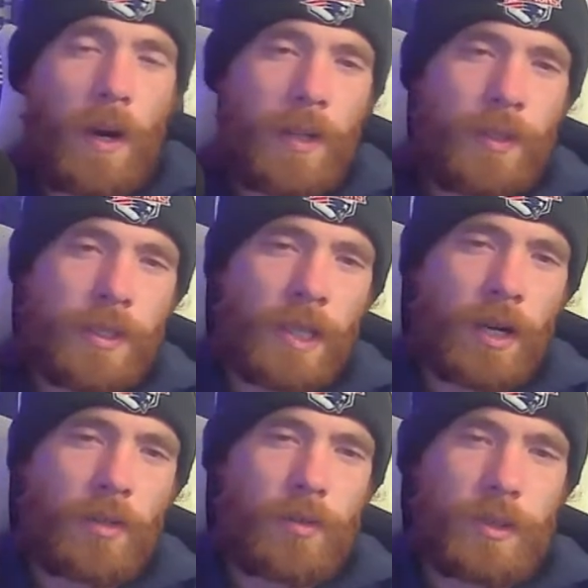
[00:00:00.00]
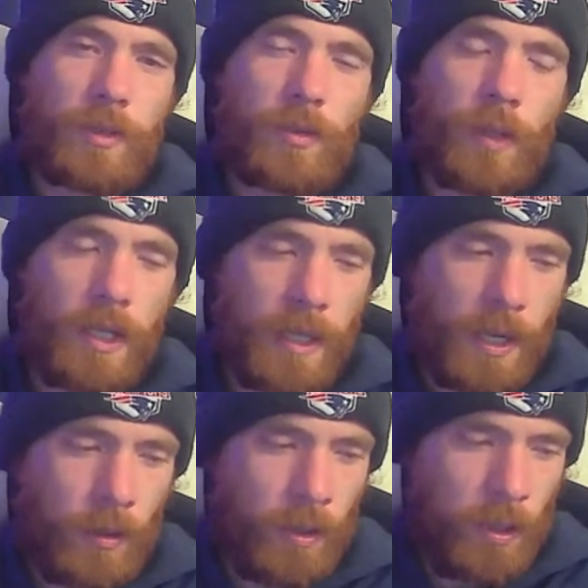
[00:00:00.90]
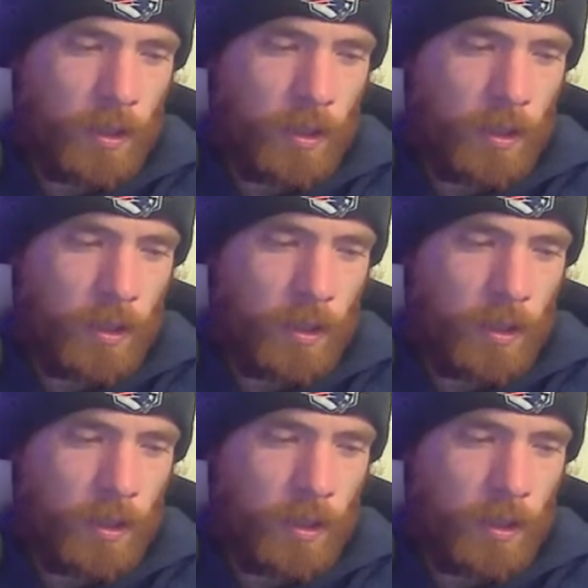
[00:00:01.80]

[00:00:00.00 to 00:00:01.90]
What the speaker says: I think they are too. It's too late now.